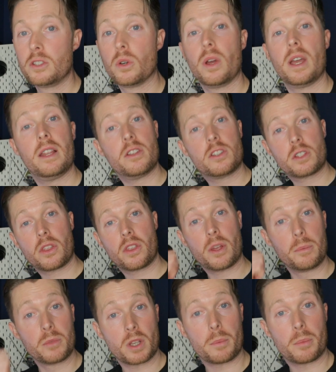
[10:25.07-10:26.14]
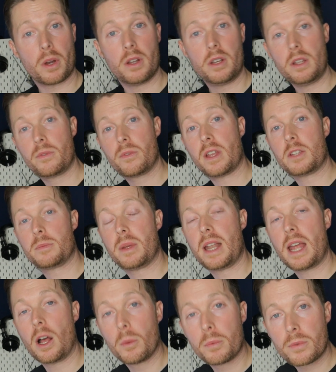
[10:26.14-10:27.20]
So hit the thumbs up button if that's been
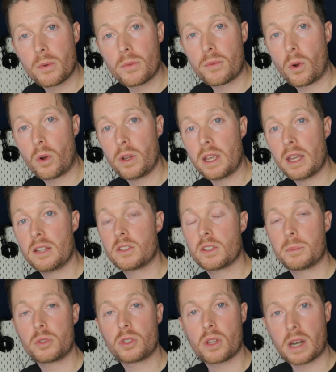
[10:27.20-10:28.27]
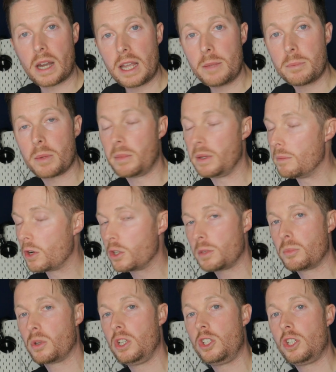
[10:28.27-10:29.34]
helpful for you, and subscribe, it'd be much
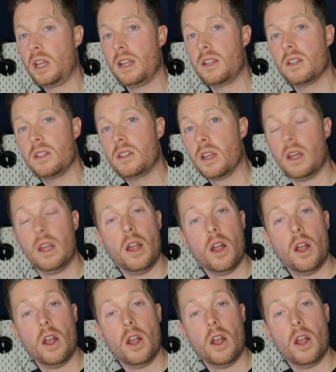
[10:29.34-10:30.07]
appreciated.